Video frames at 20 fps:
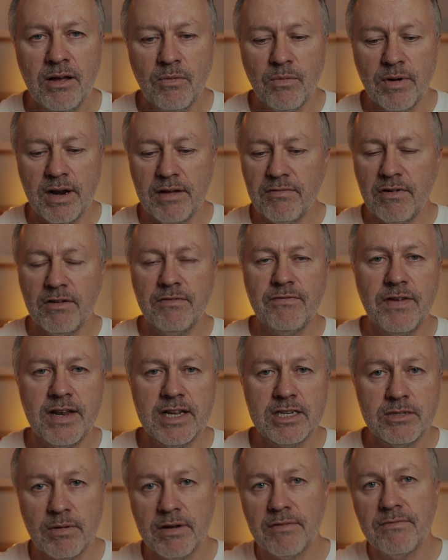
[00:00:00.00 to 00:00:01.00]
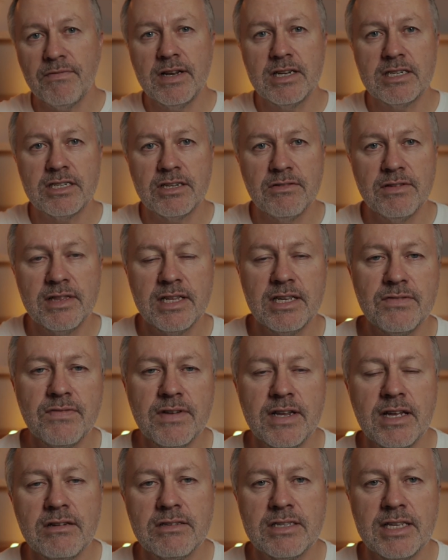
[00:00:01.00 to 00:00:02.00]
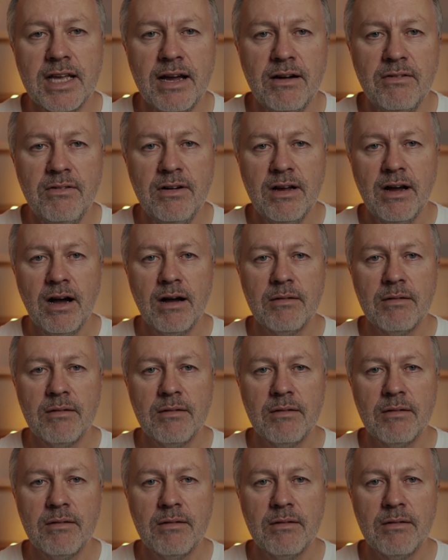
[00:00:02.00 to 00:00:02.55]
when I'm finished doing these videos now,